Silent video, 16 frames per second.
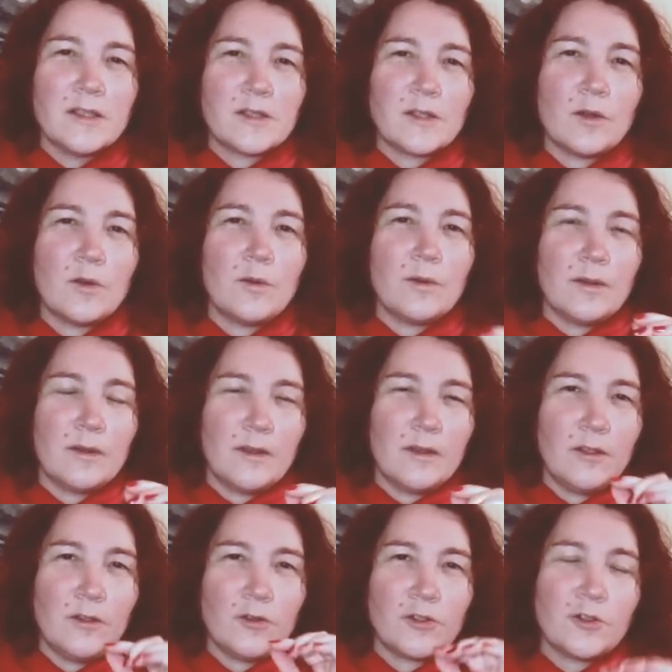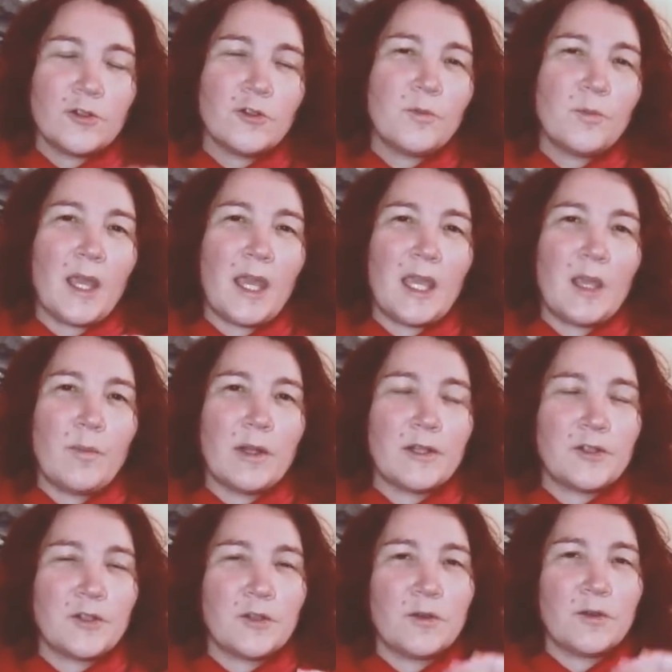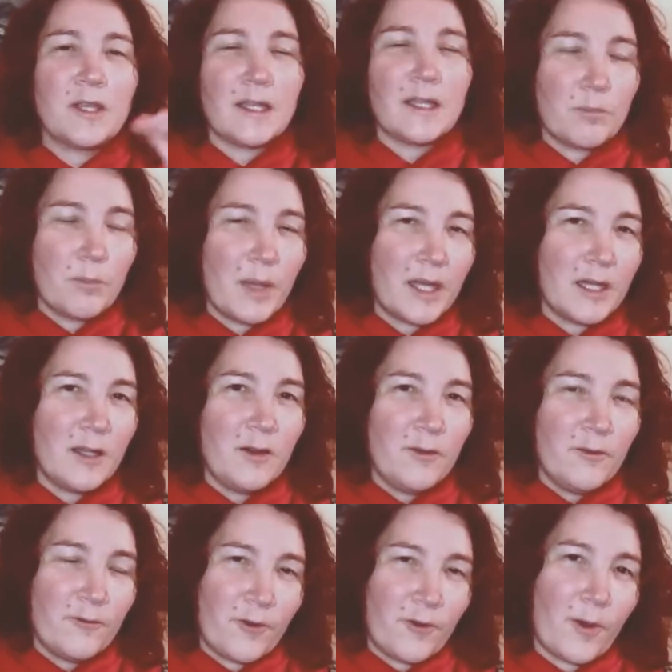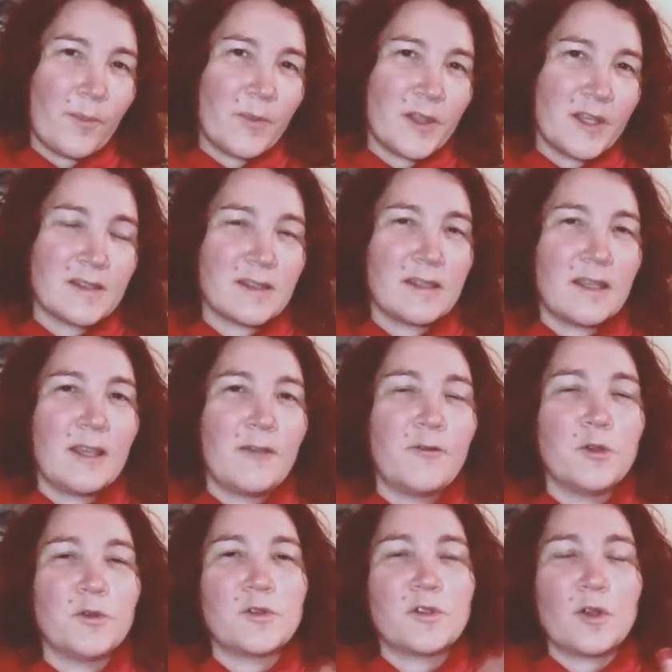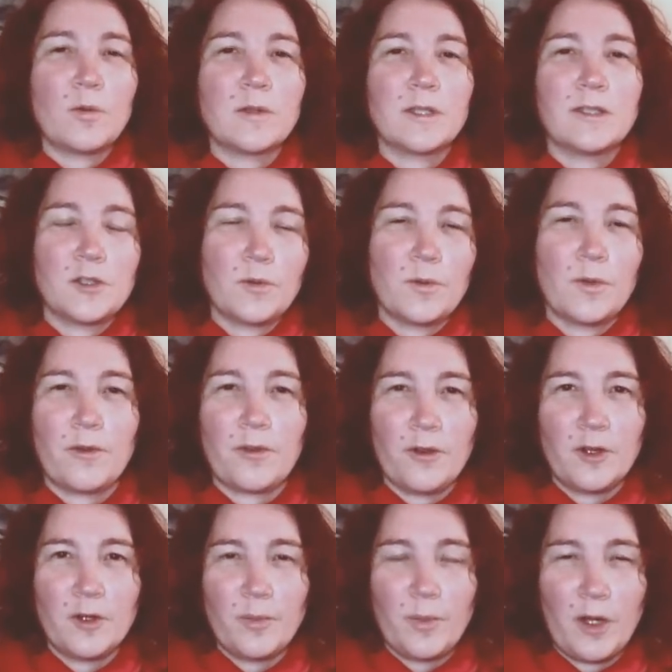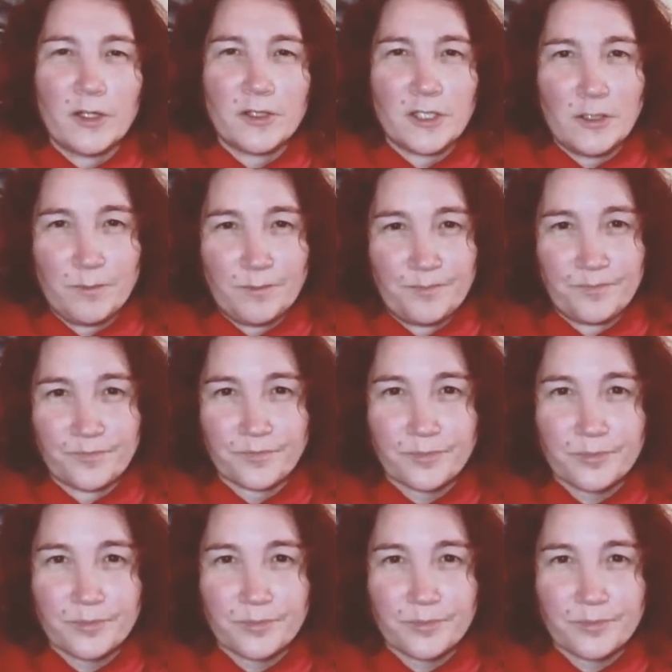So you should be able to get money from this if you sold it to a third party.